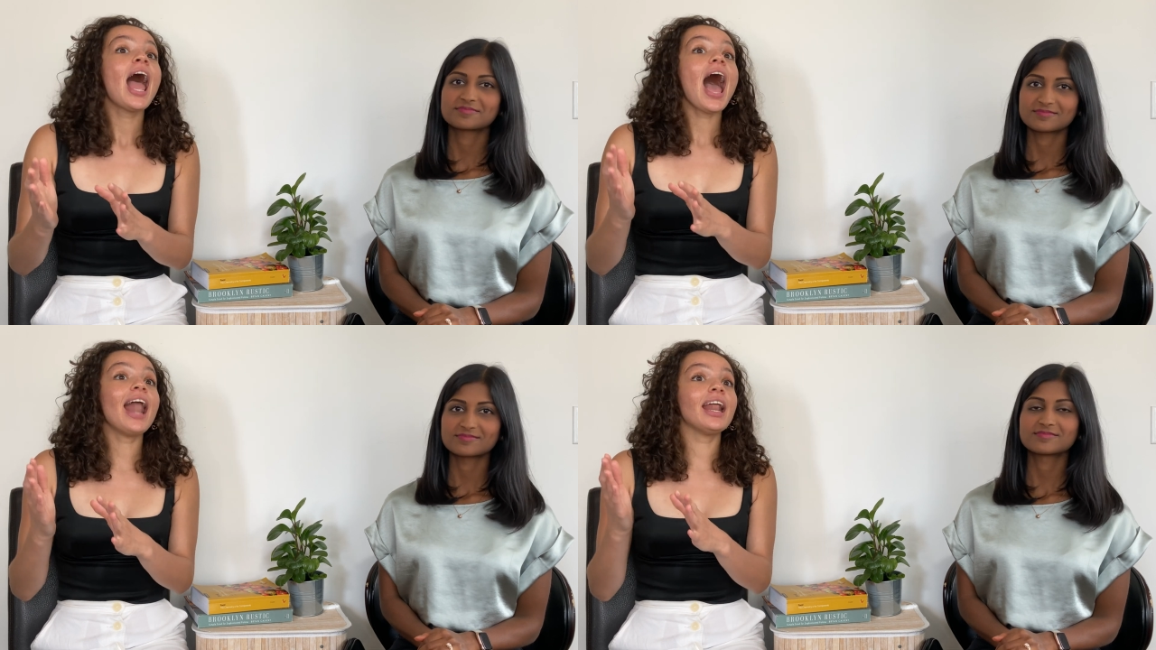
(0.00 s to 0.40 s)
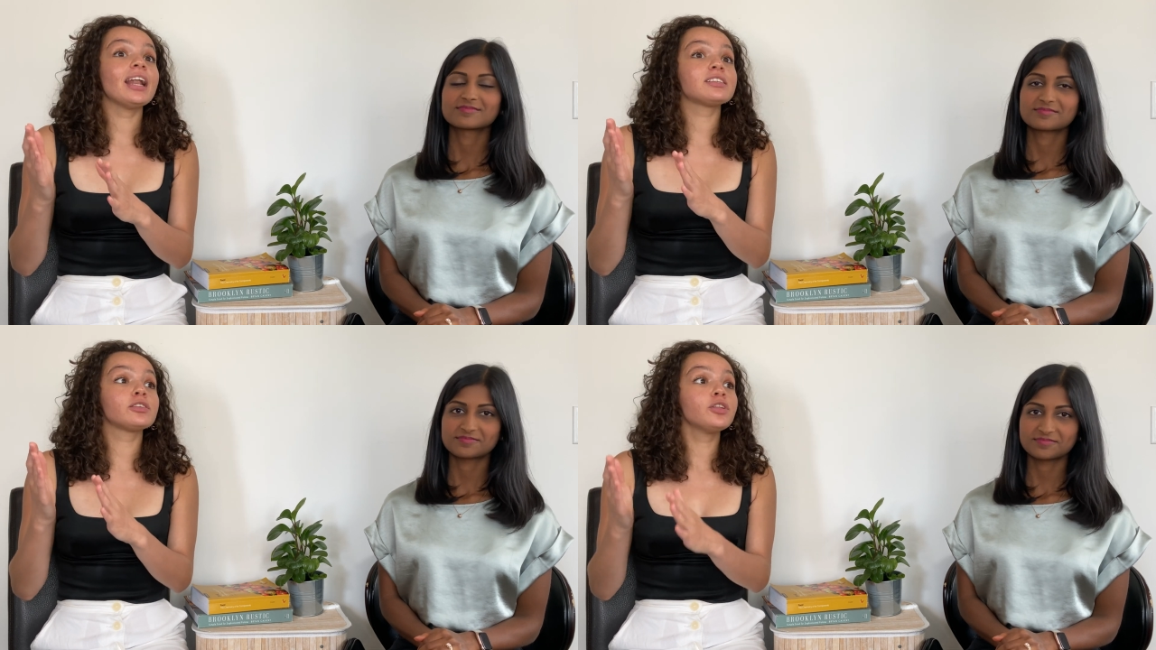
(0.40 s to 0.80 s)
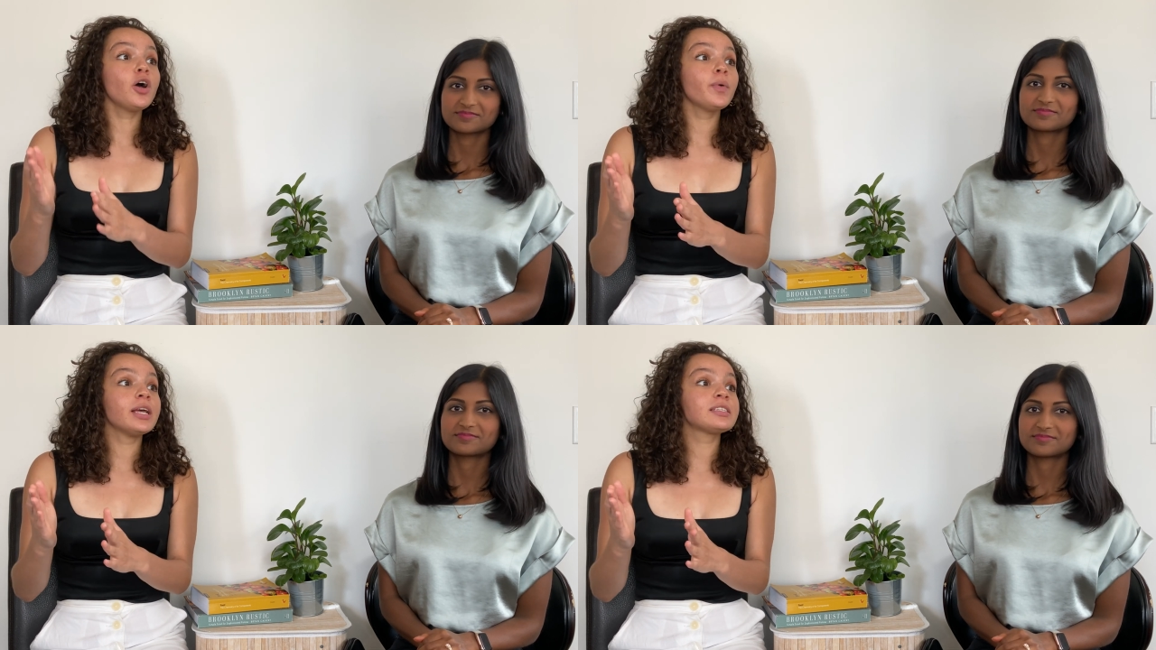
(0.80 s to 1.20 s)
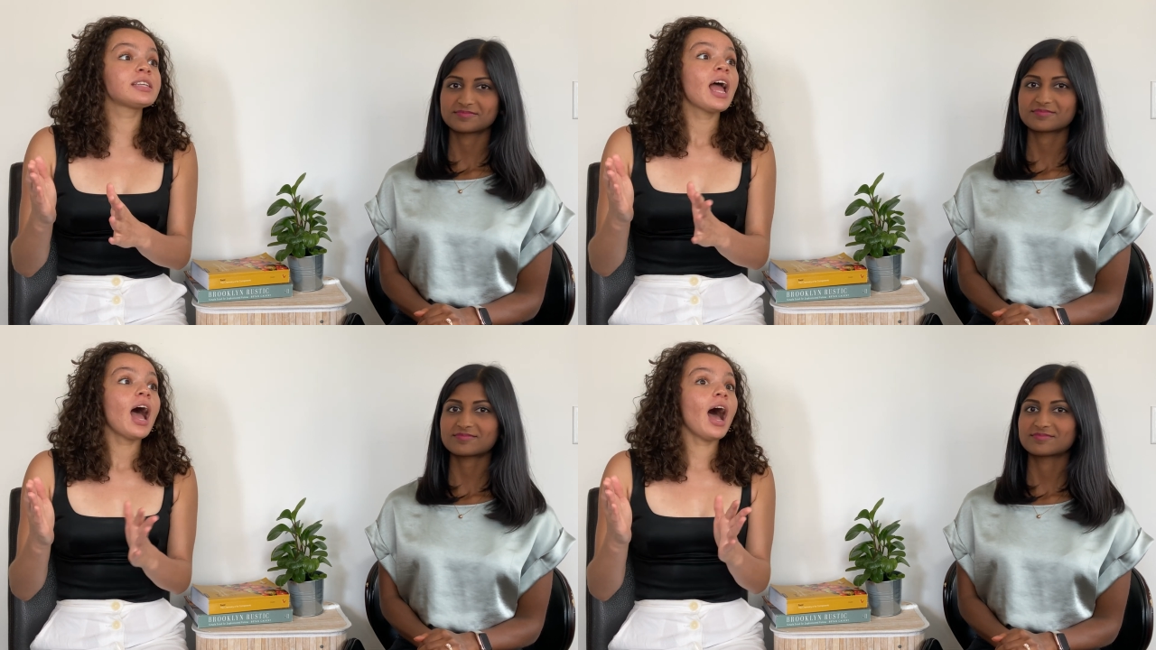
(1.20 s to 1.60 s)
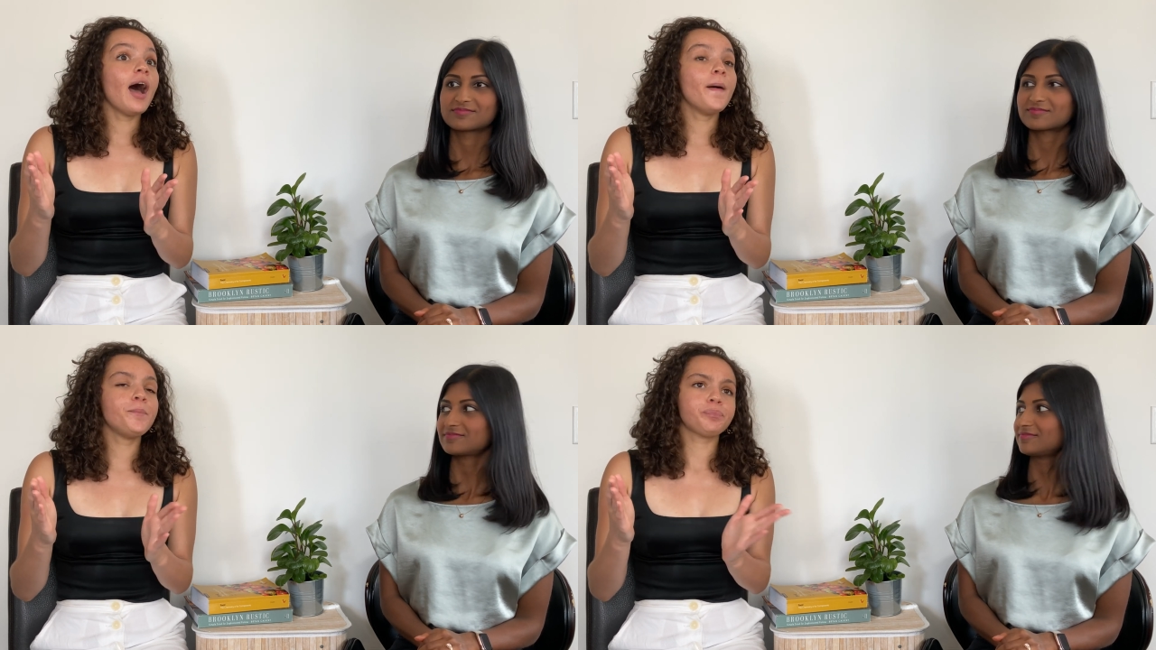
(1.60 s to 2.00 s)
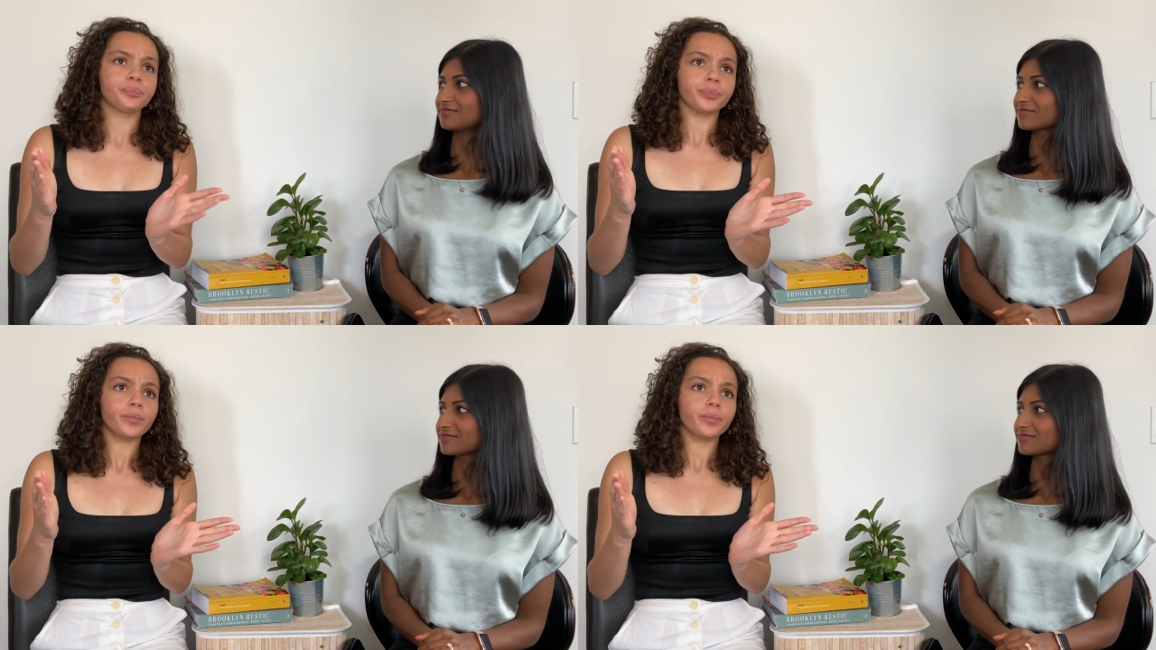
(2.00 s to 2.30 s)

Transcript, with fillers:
Speaker 1: and at its lowest um,